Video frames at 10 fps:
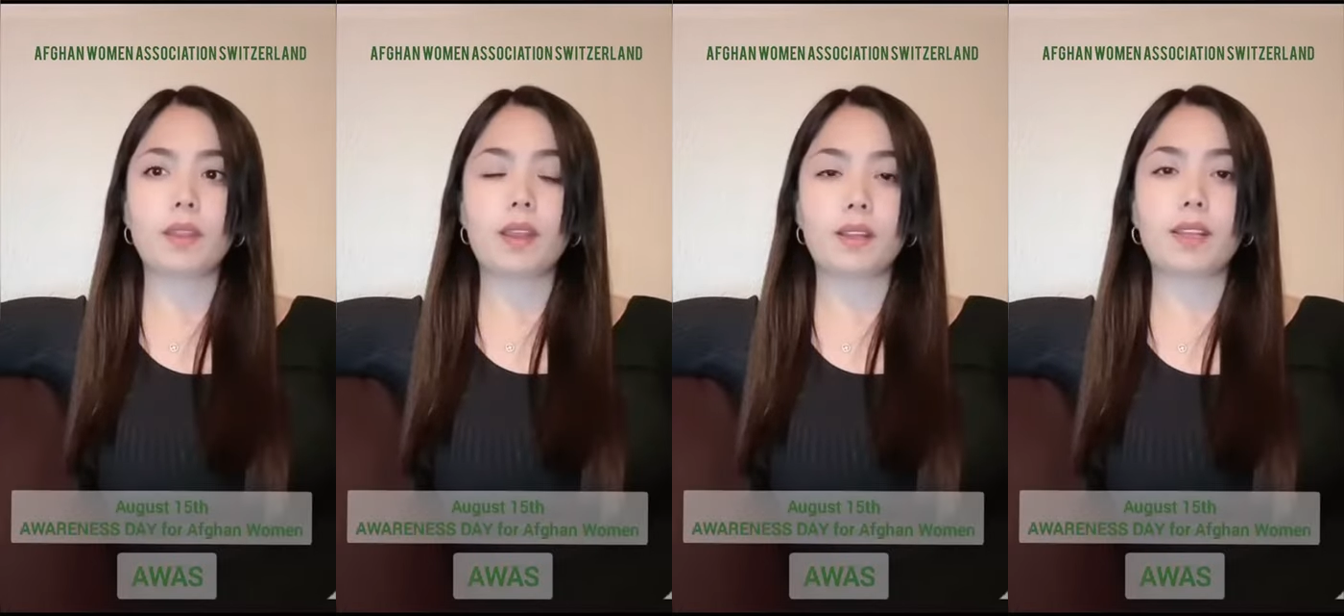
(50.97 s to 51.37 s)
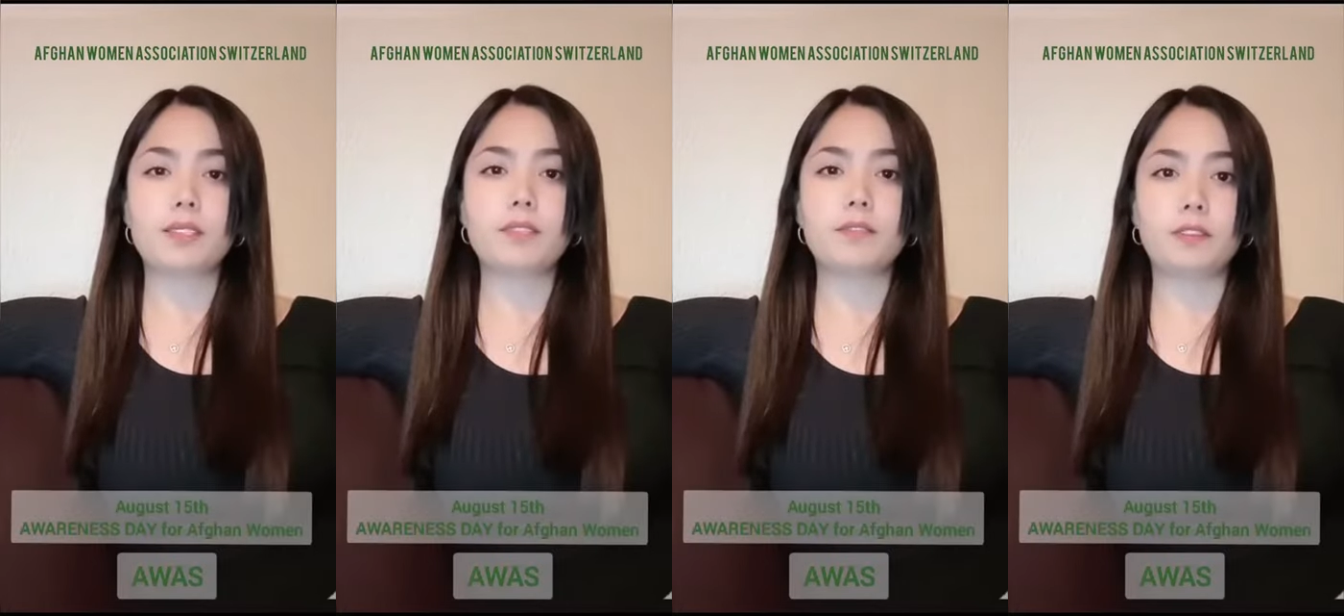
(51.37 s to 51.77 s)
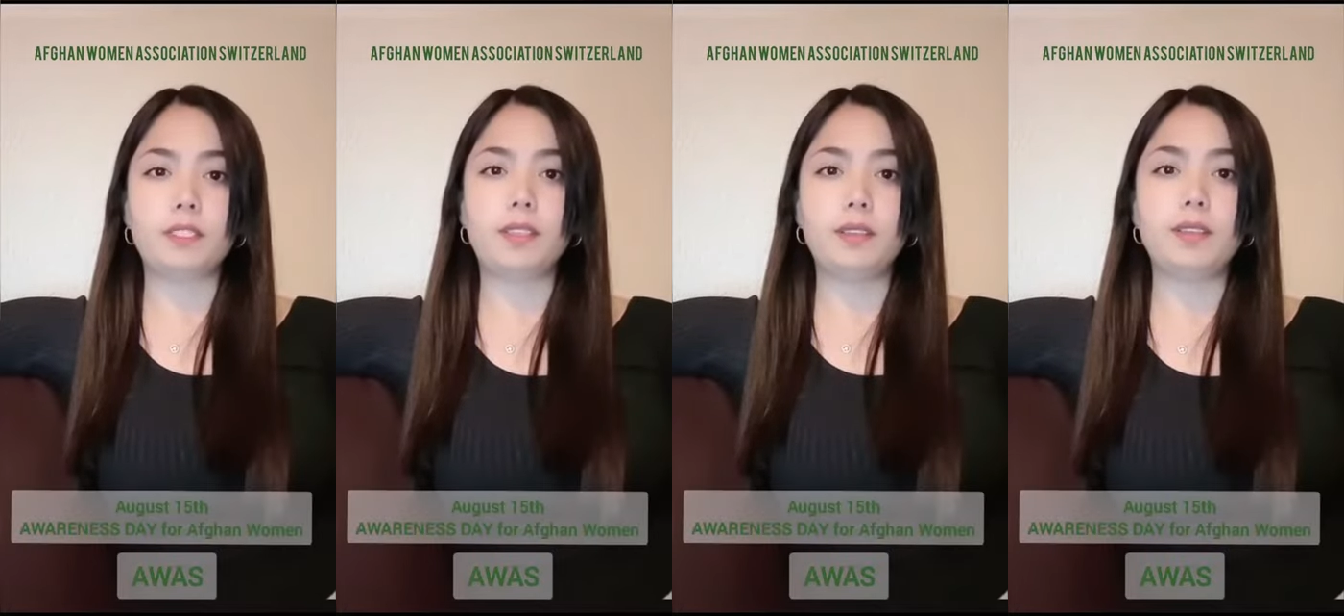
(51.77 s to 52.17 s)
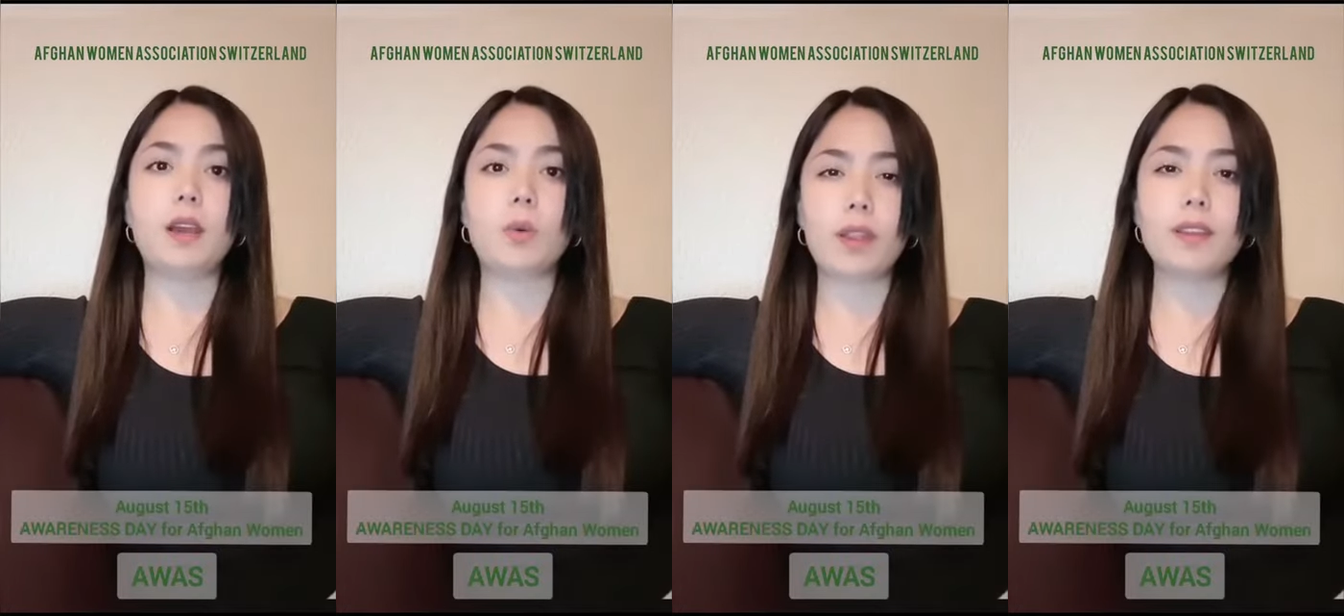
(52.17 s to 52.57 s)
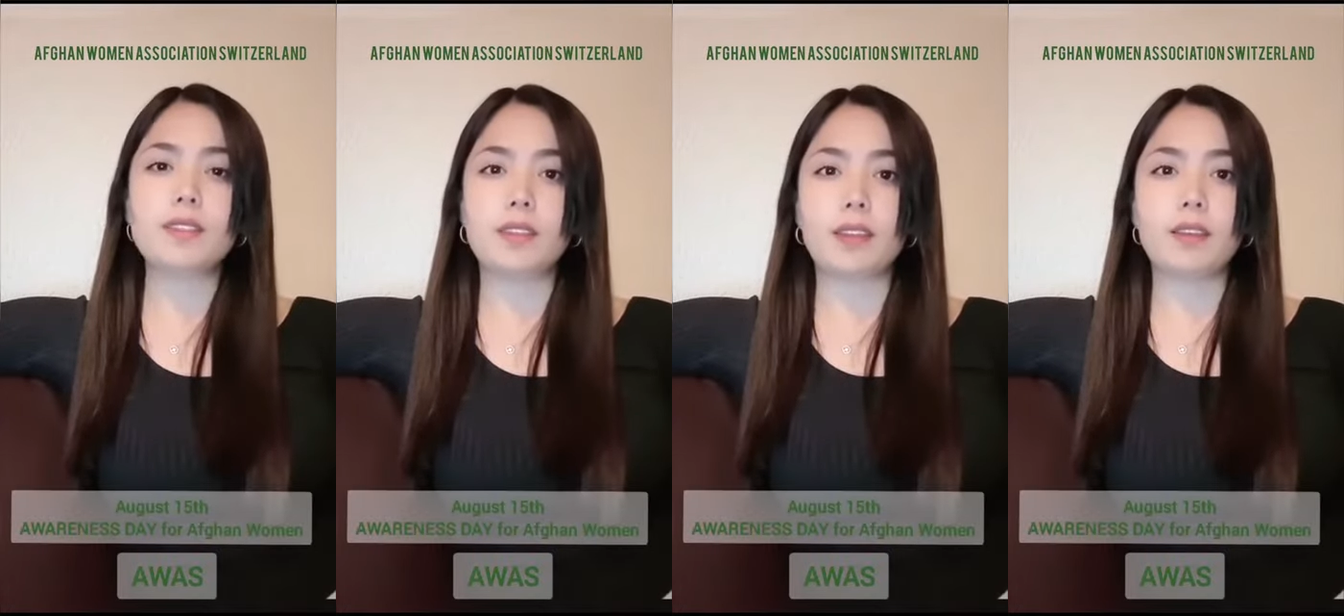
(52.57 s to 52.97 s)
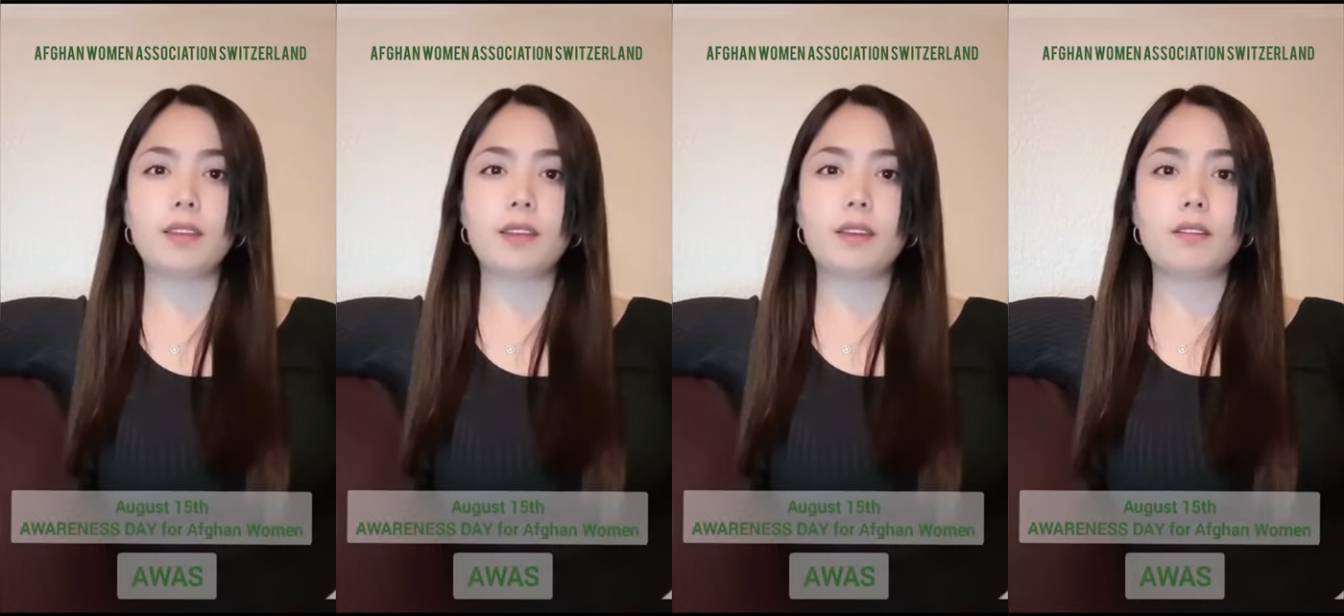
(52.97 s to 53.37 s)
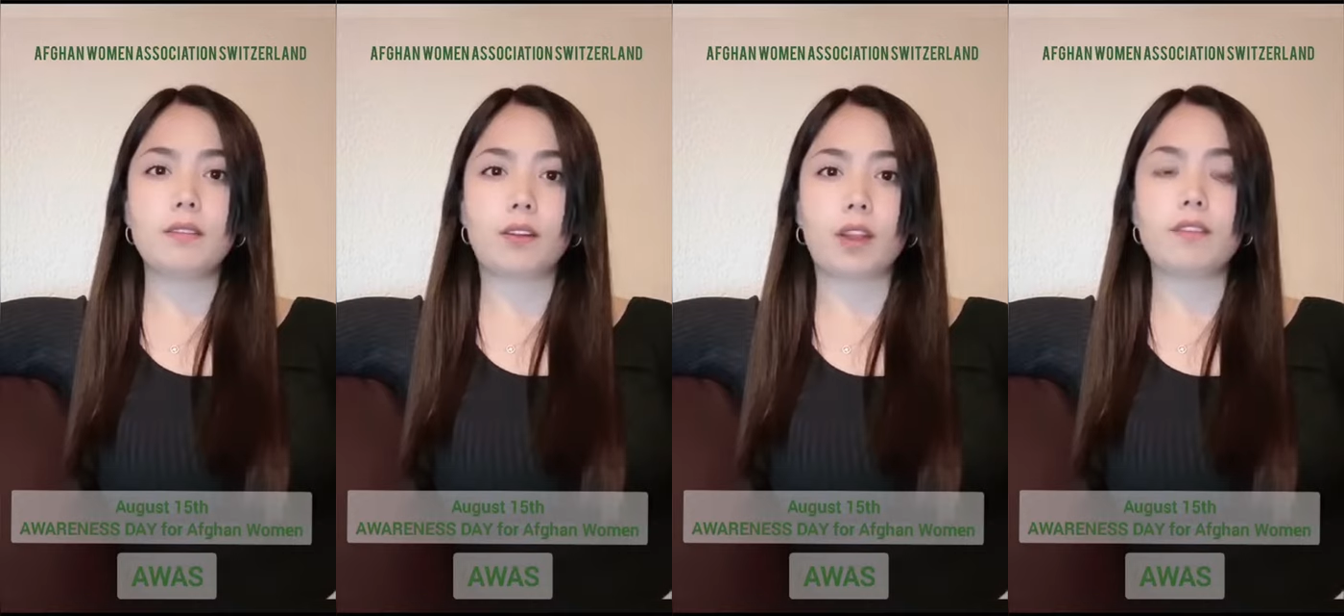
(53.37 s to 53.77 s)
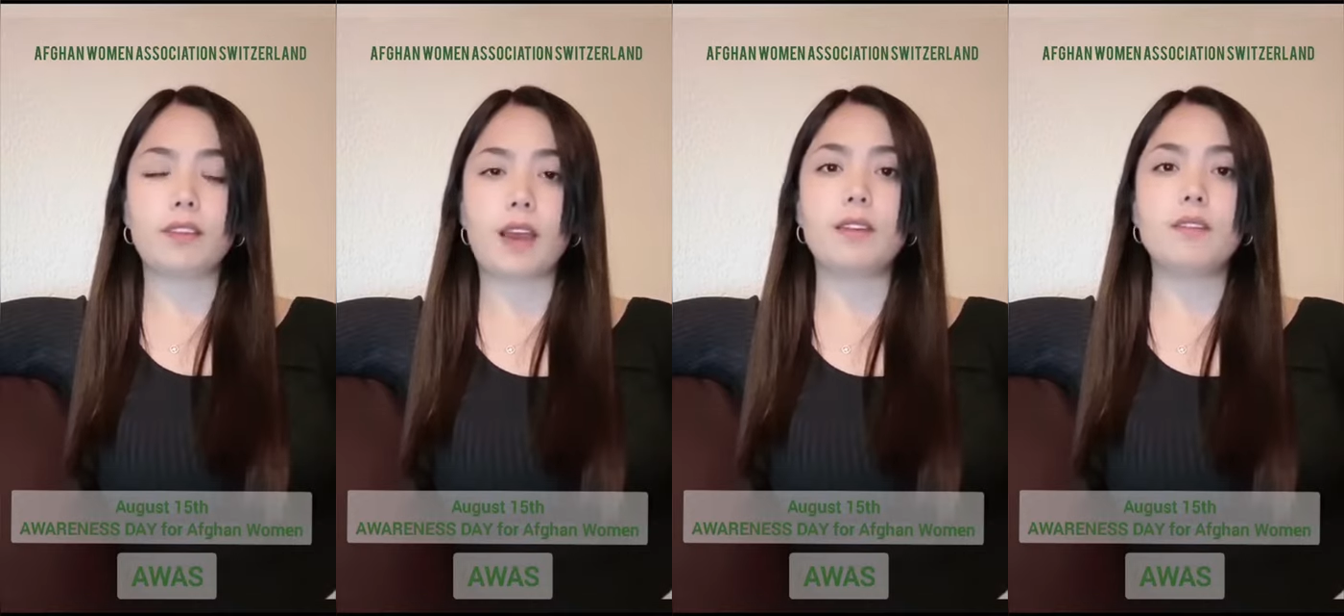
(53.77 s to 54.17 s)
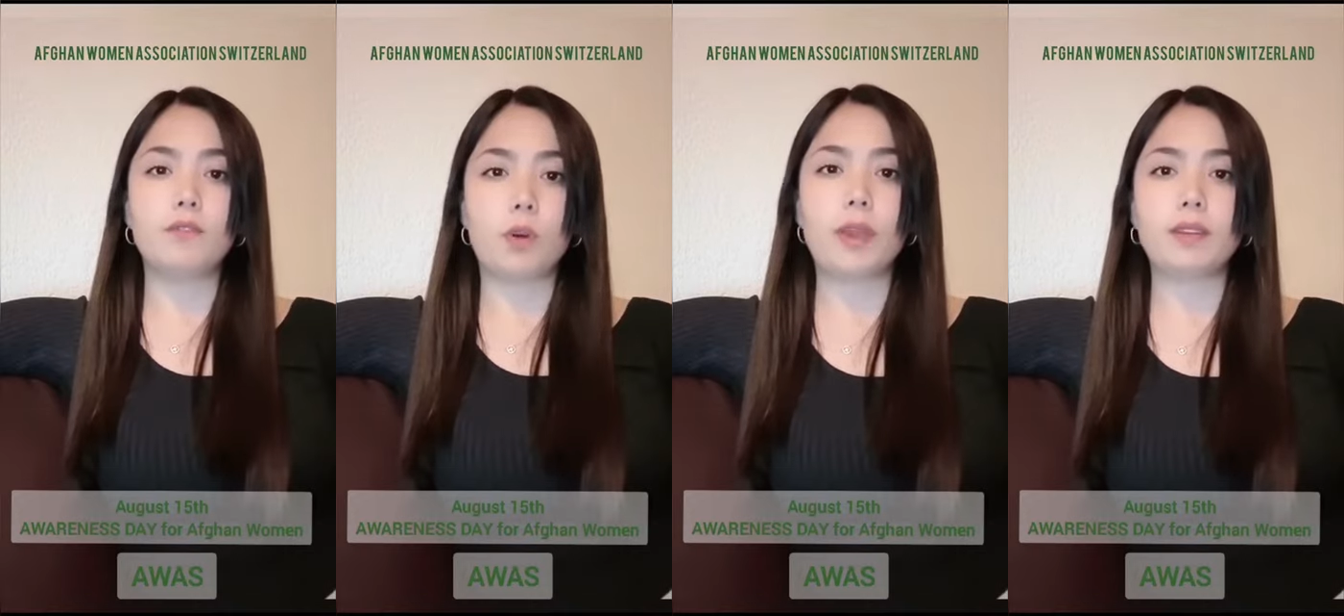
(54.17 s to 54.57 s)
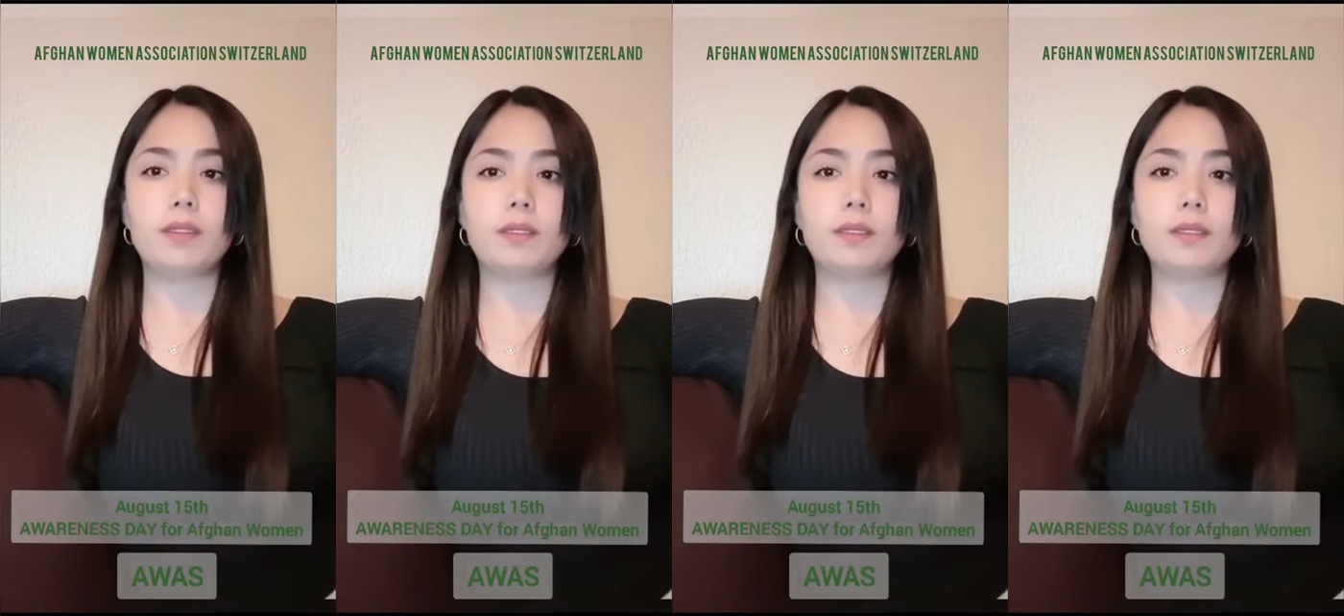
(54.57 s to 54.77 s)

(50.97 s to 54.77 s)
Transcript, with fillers: August 15, the Awareness Day for Afghan Women.